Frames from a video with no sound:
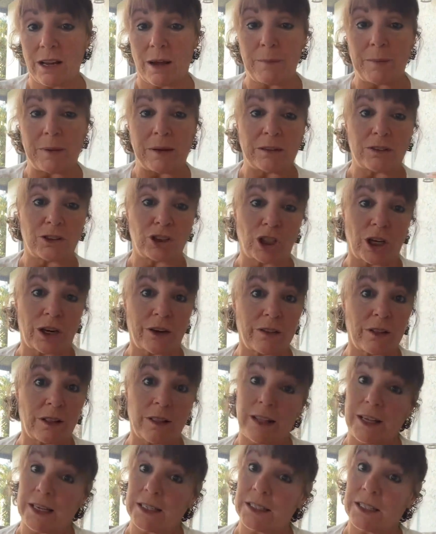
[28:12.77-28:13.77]
I mean, share
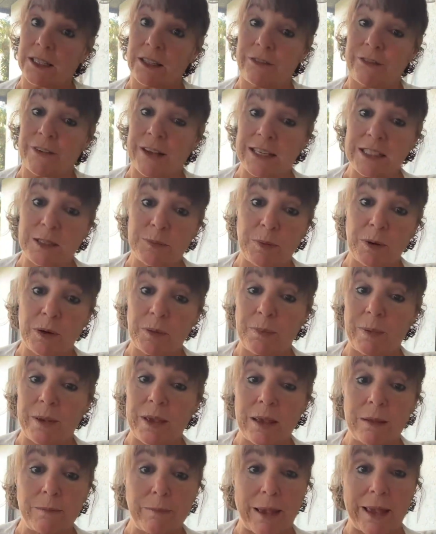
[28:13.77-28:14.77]
the link to the Facebook
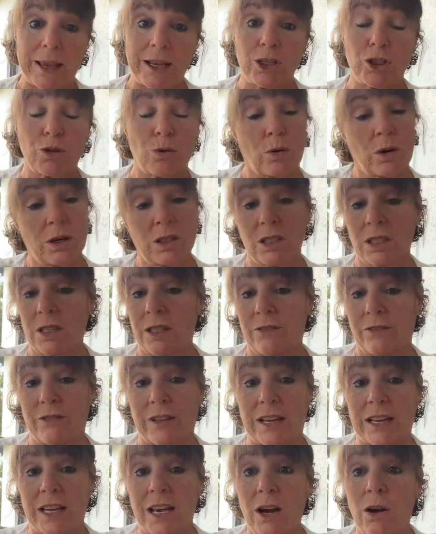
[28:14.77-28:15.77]
page or to the
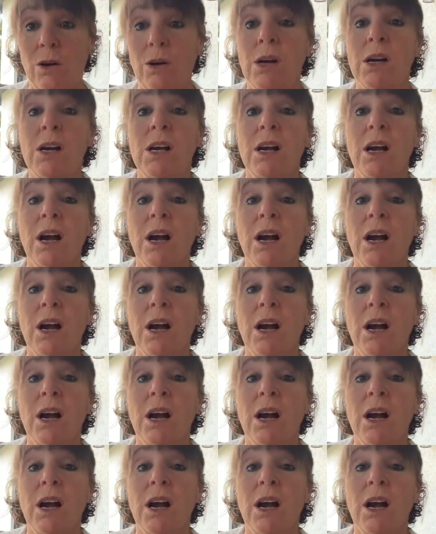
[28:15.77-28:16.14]
video